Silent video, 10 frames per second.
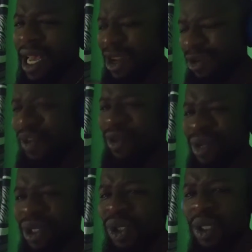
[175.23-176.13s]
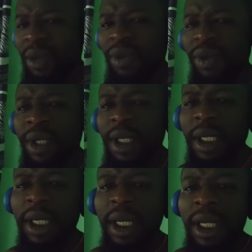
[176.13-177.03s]
kind of education I'm doing.
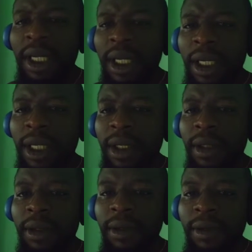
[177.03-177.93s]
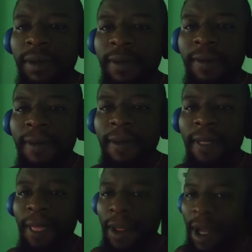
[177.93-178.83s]
And
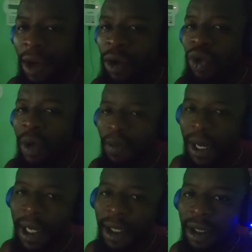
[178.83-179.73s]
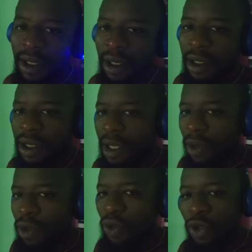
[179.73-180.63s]
I want to apply it in this. I
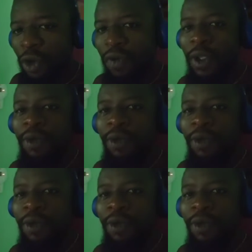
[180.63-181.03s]
want to solve this